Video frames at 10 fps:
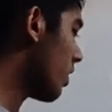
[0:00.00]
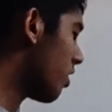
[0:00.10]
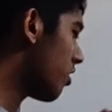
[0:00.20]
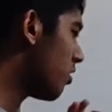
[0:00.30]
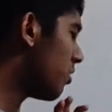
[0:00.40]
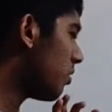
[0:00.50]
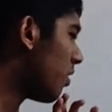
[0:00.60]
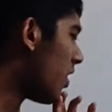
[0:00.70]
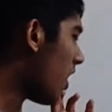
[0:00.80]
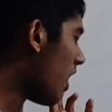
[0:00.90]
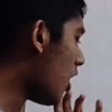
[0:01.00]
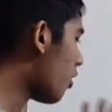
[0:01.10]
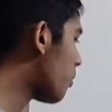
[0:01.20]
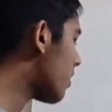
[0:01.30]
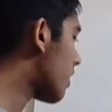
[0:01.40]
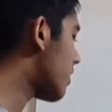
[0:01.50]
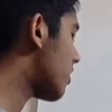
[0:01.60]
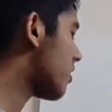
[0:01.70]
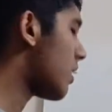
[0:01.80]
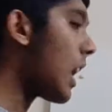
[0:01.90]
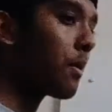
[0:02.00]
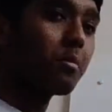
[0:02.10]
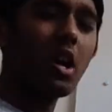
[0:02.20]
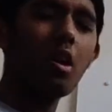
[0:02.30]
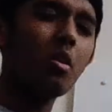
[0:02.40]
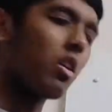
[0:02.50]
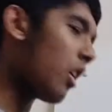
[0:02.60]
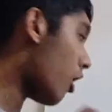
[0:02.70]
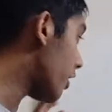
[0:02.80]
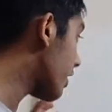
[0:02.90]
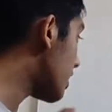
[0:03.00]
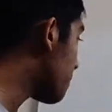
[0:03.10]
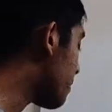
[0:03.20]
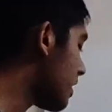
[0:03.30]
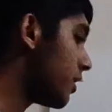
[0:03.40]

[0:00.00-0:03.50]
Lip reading: So how does this happen? How do you interpret